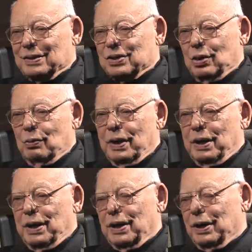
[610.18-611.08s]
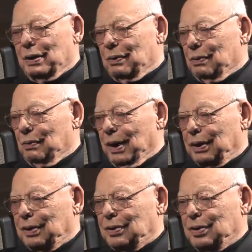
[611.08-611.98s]
So we
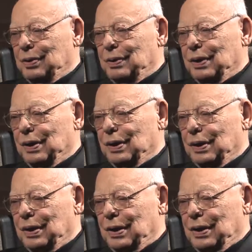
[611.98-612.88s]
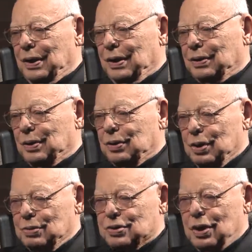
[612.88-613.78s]
went to
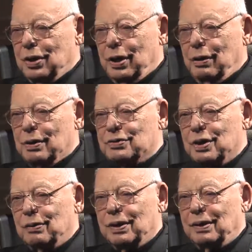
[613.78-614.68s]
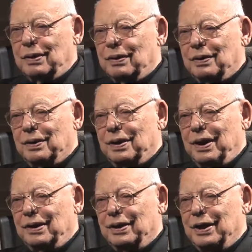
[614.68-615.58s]
Tucson, Arizona,
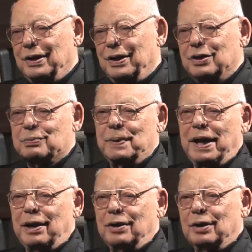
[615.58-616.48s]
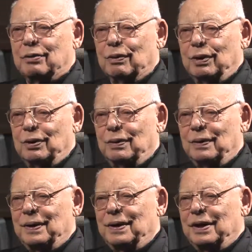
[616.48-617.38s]
and they disbanded the crew,
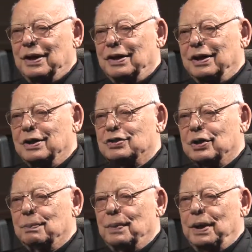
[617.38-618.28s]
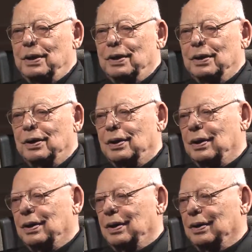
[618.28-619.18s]
and they shipped me to
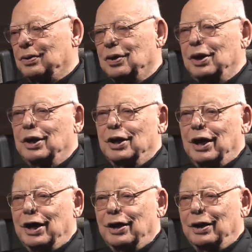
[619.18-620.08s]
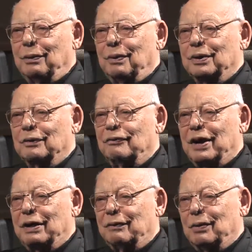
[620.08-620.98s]
Tinian Island with a
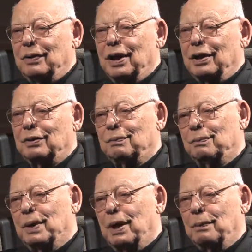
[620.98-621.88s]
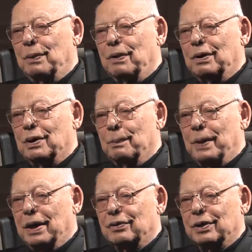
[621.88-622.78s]
509th Bomb
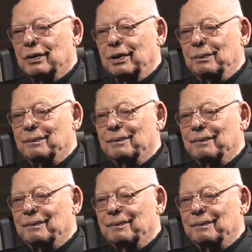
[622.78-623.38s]
Composite Group